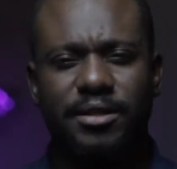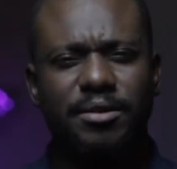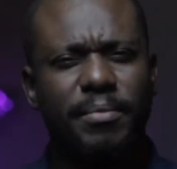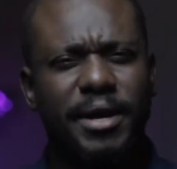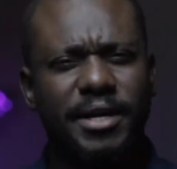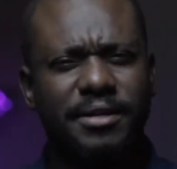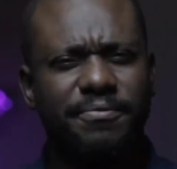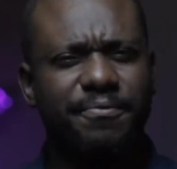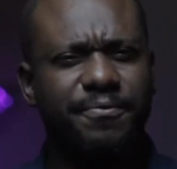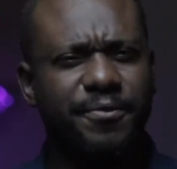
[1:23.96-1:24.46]

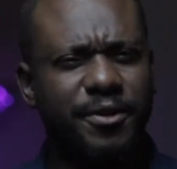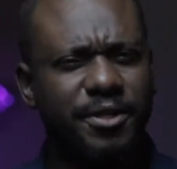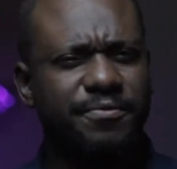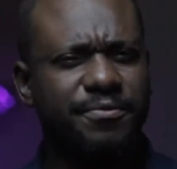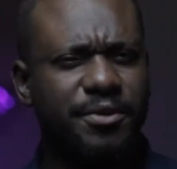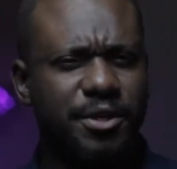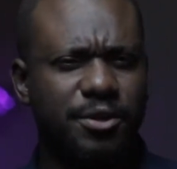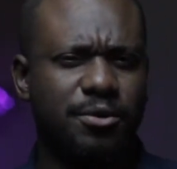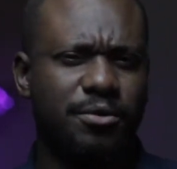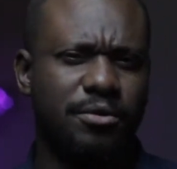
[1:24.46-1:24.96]
my first
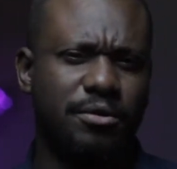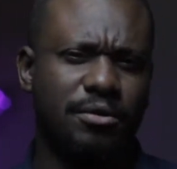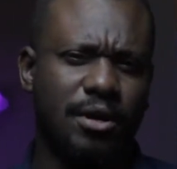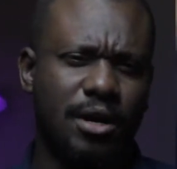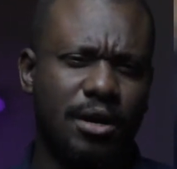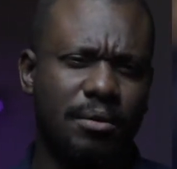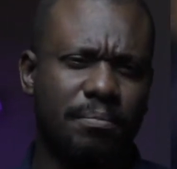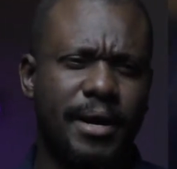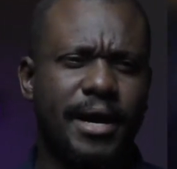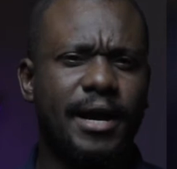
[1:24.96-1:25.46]
video,
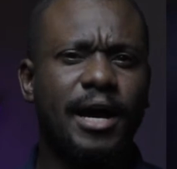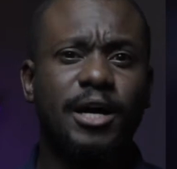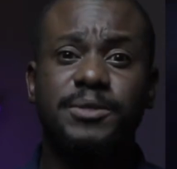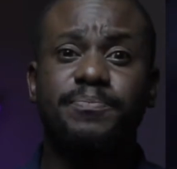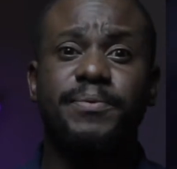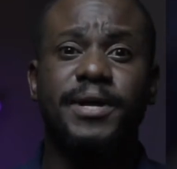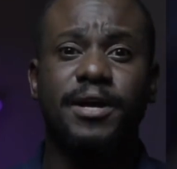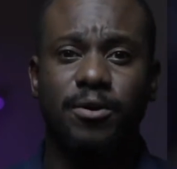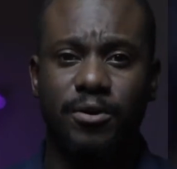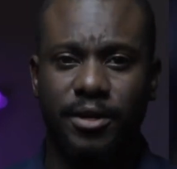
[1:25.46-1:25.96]
my
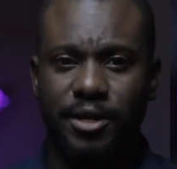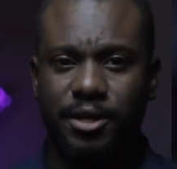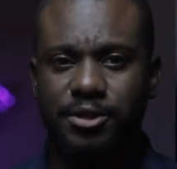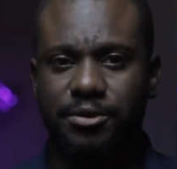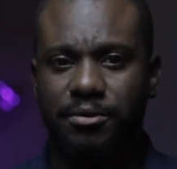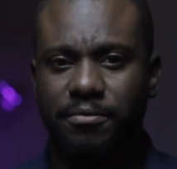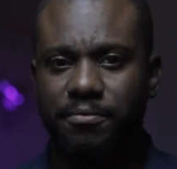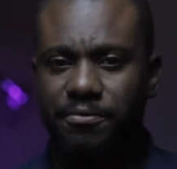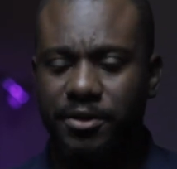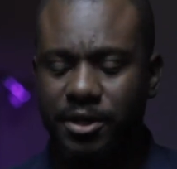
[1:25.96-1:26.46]
houseplant
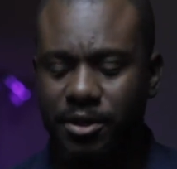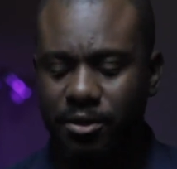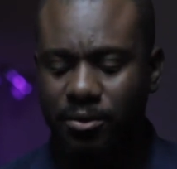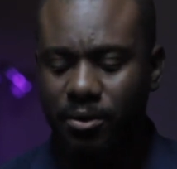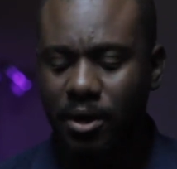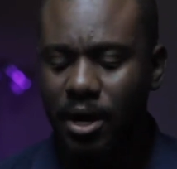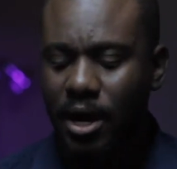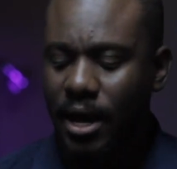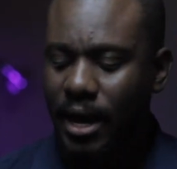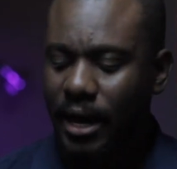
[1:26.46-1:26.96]
collection
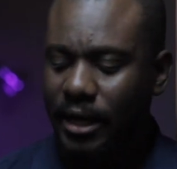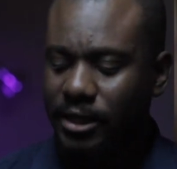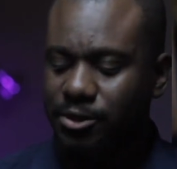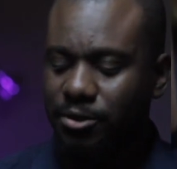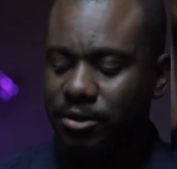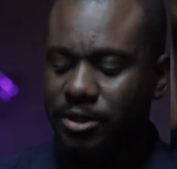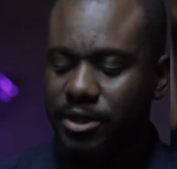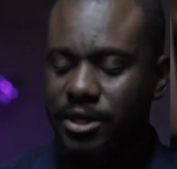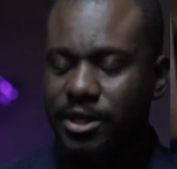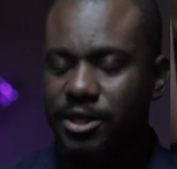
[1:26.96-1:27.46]
video, I
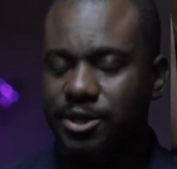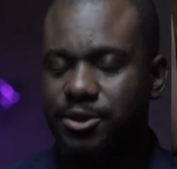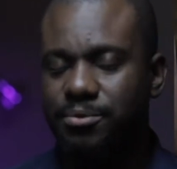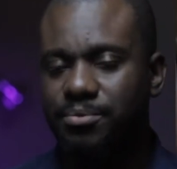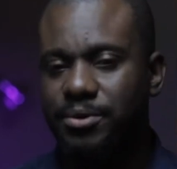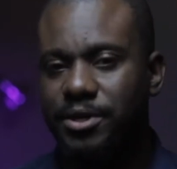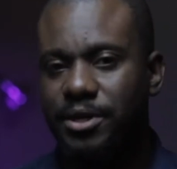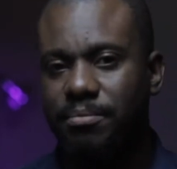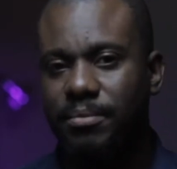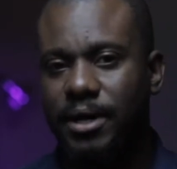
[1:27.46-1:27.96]
talked a little
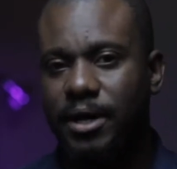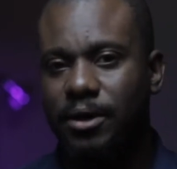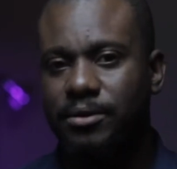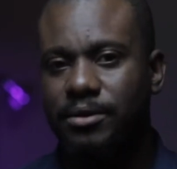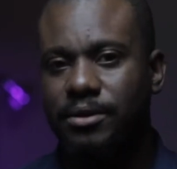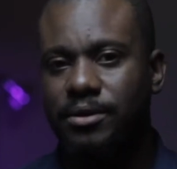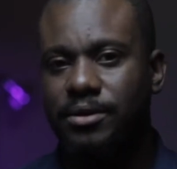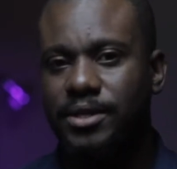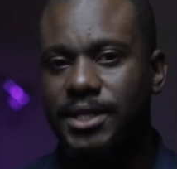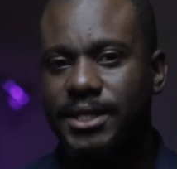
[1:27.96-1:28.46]
bit about
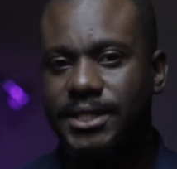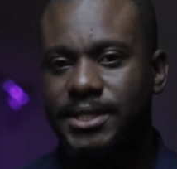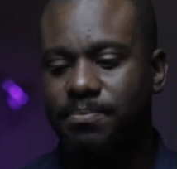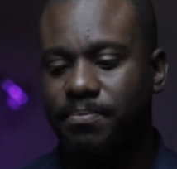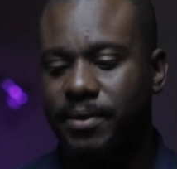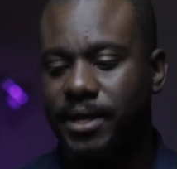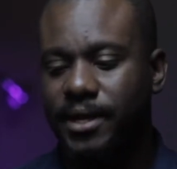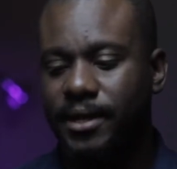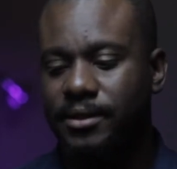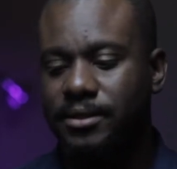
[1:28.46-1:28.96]
this
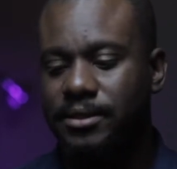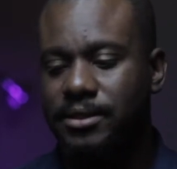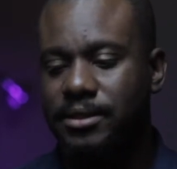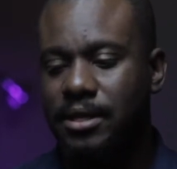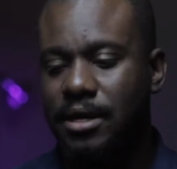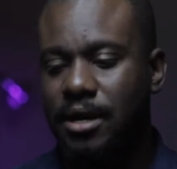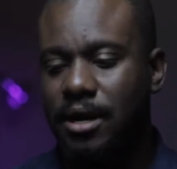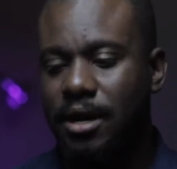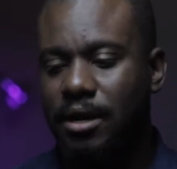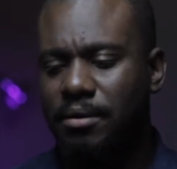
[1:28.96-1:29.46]
plant.
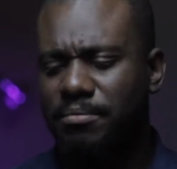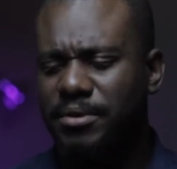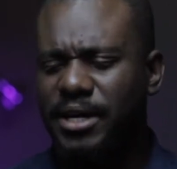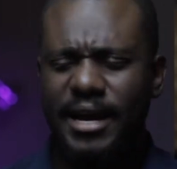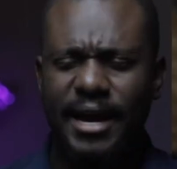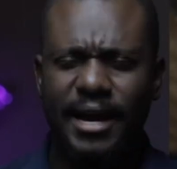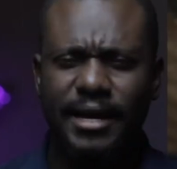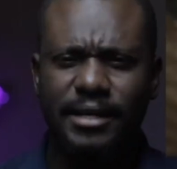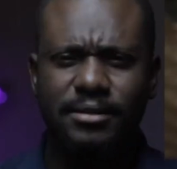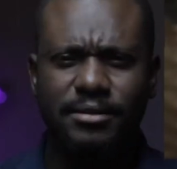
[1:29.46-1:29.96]
It
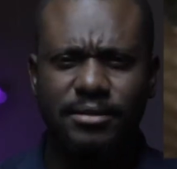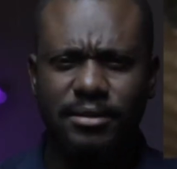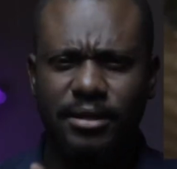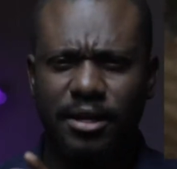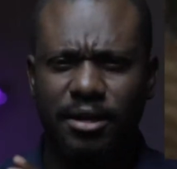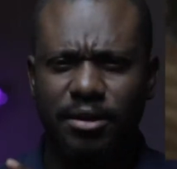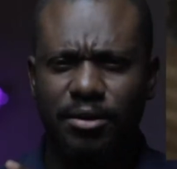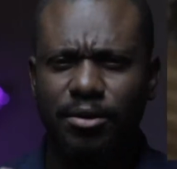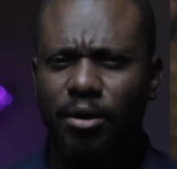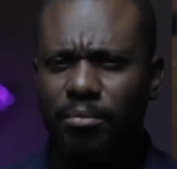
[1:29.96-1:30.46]
had
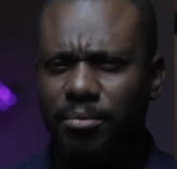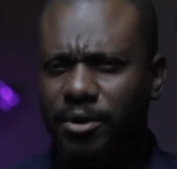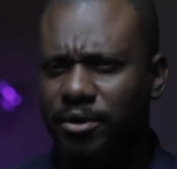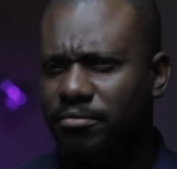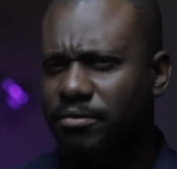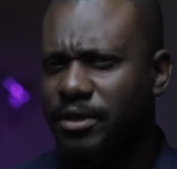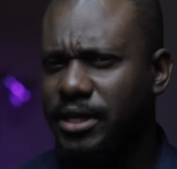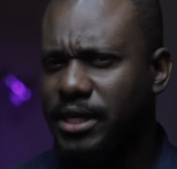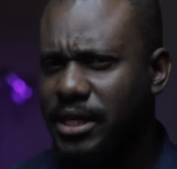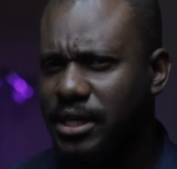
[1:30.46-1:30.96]
a number
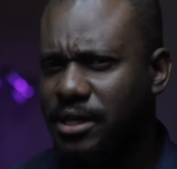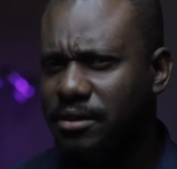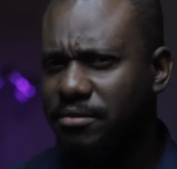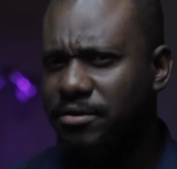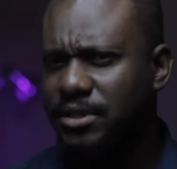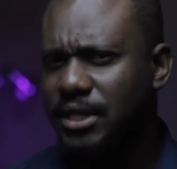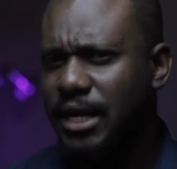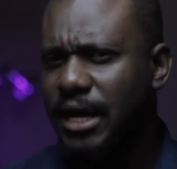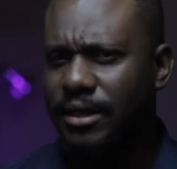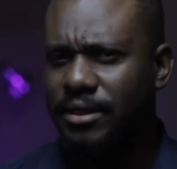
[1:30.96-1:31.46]
of
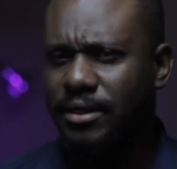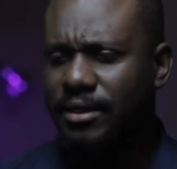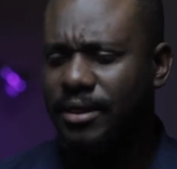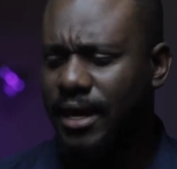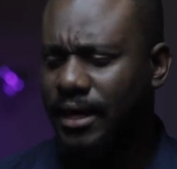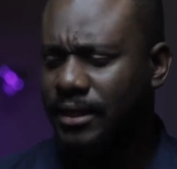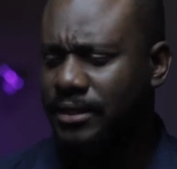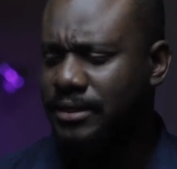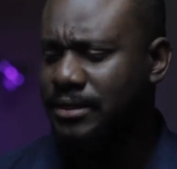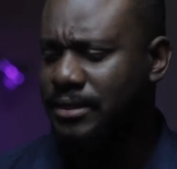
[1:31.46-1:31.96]
leaves at
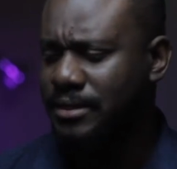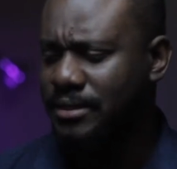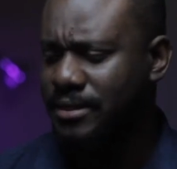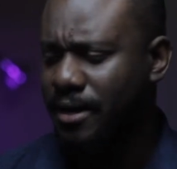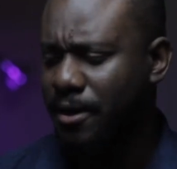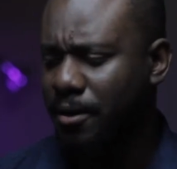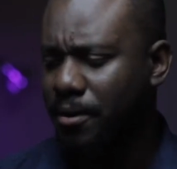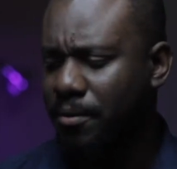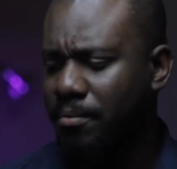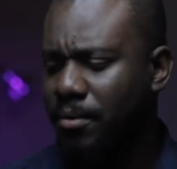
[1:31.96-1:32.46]
that
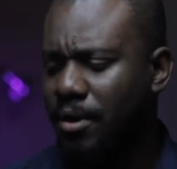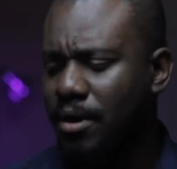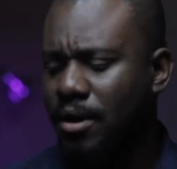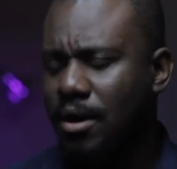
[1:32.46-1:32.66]
time.